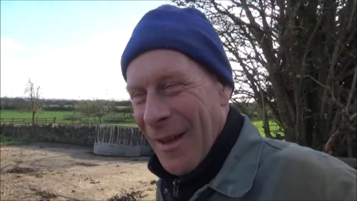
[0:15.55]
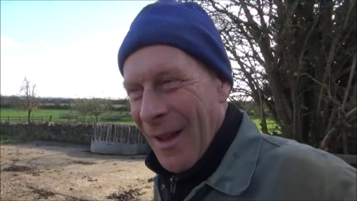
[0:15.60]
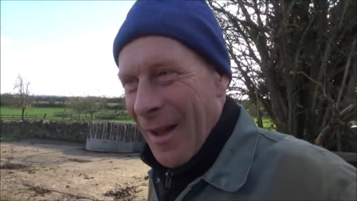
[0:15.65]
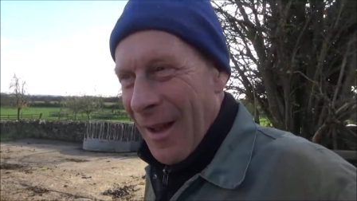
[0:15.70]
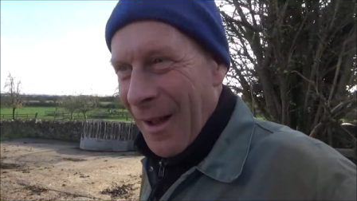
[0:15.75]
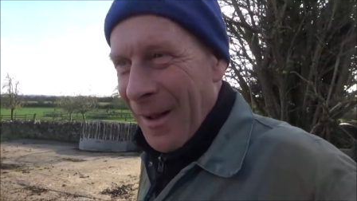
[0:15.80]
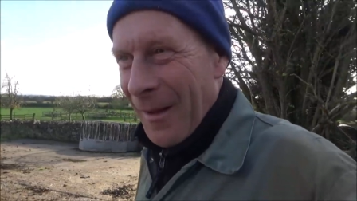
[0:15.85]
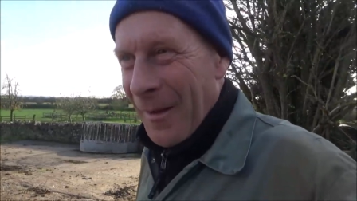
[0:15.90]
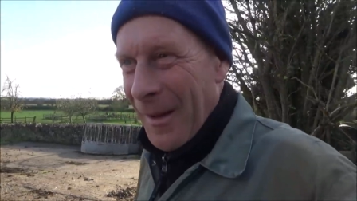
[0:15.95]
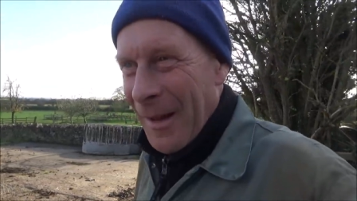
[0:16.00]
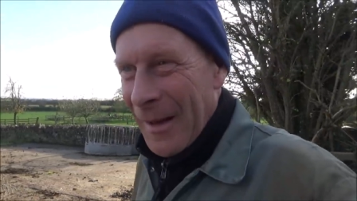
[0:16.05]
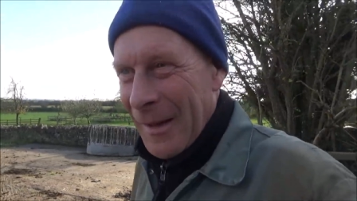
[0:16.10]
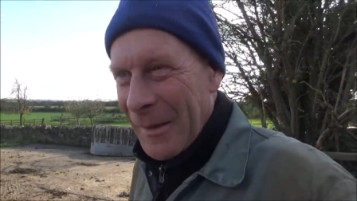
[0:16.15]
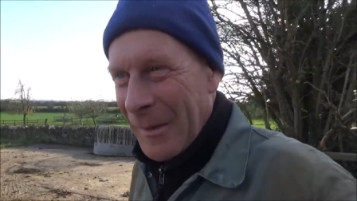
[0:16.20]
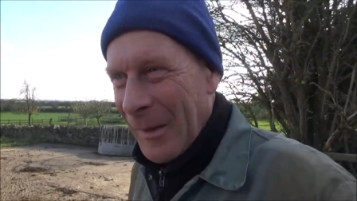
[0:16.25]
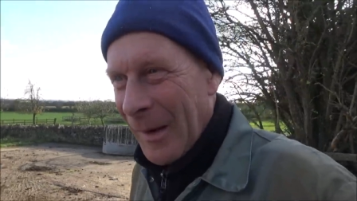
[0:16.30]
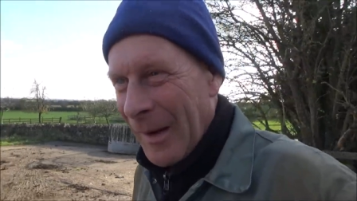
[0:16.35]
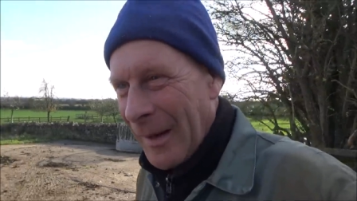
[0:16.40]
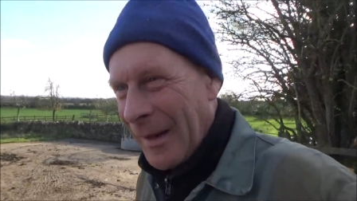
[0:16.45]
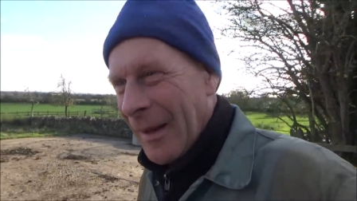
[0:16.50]

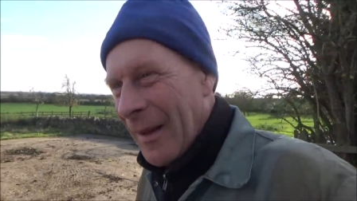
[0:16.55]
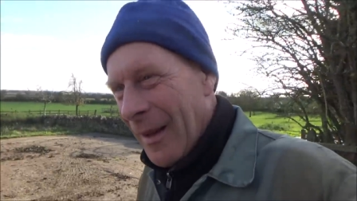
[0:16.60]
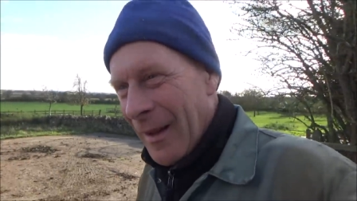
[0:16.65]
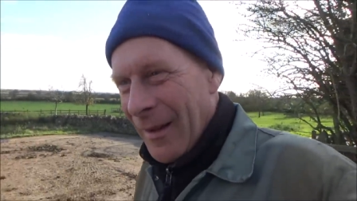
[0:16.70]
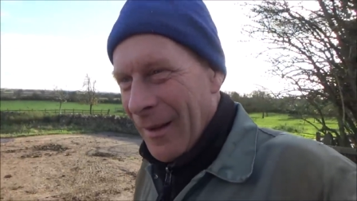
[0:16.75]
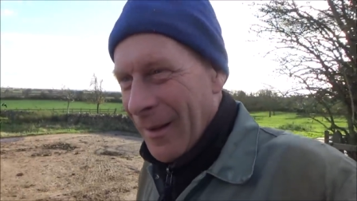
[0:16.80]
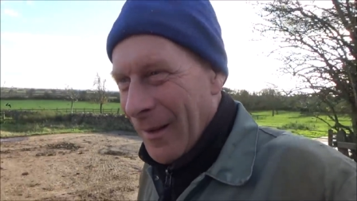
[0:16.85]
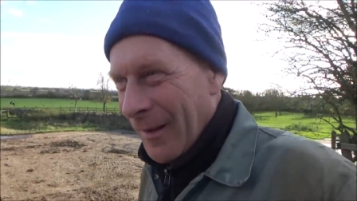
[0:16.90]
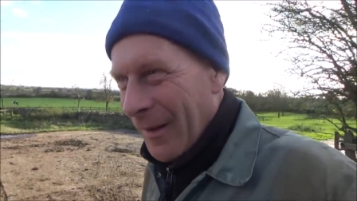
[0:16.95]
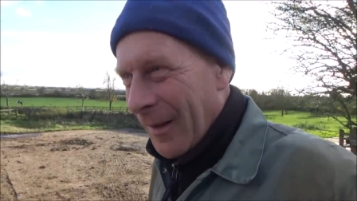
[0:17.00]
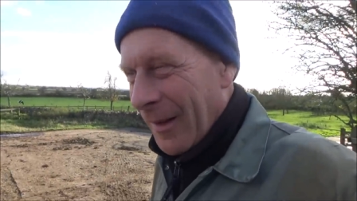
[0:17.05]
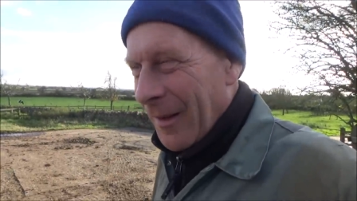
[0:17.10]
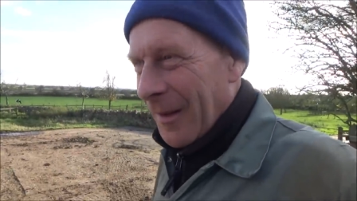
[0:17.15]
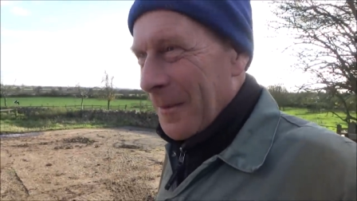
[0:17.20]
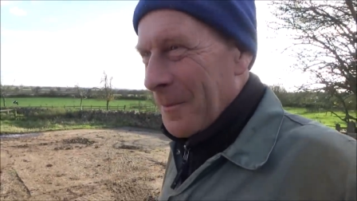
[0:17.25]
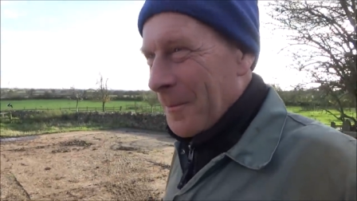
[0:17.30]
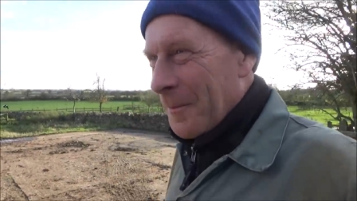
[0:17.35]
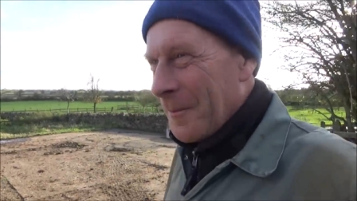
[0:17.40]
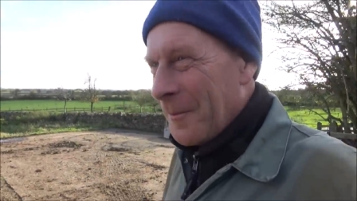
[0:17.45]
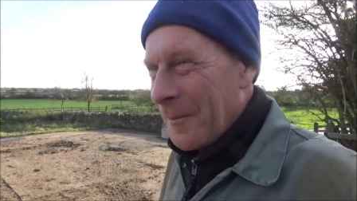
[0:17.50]
Anyway,
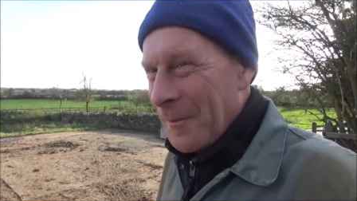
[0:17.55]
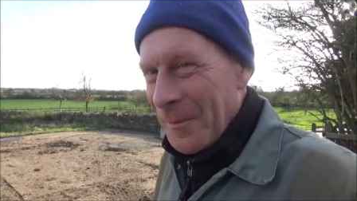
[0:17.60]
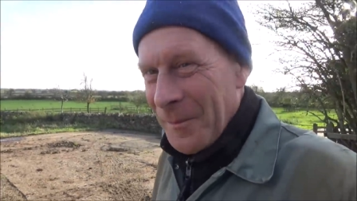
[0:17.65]
we're